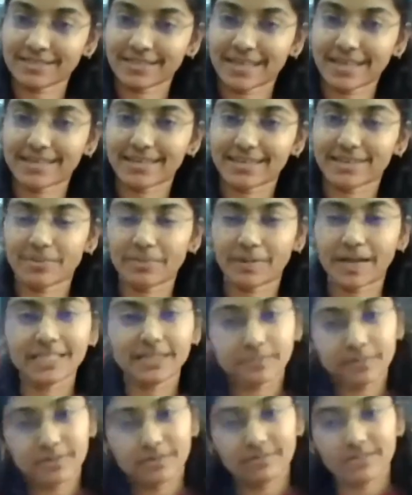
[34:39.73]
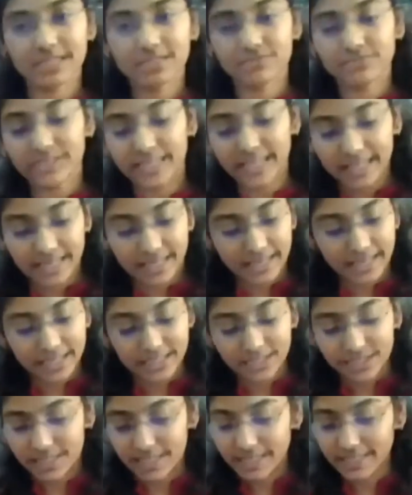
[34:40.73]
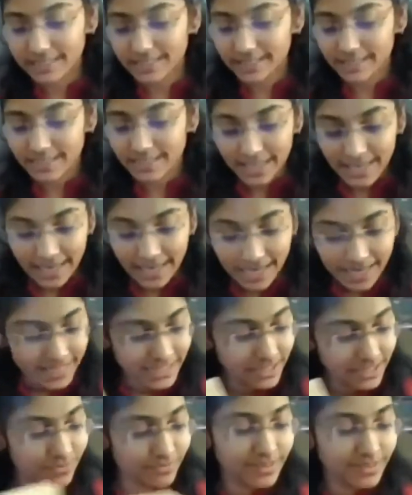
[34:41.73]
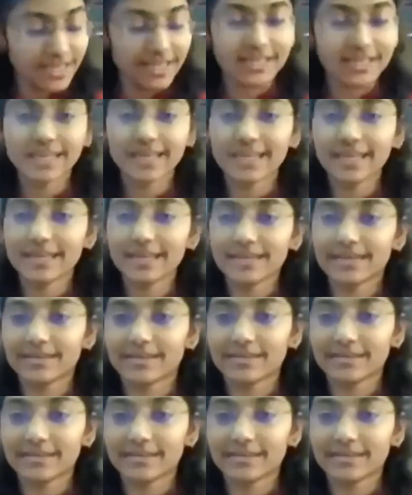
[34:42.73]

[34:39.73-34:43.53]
like multiple ways we can engage kids. It is very